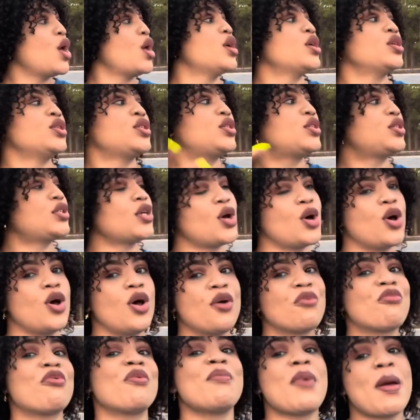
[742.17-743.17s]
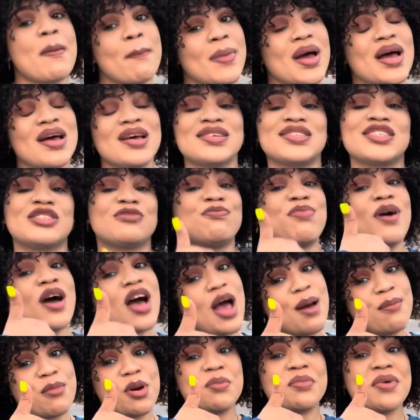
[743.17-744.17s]
So remember,
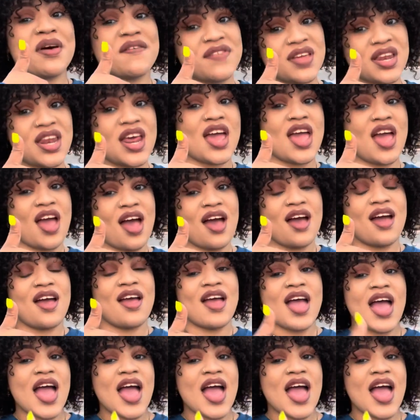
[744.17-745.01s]
spam up the video,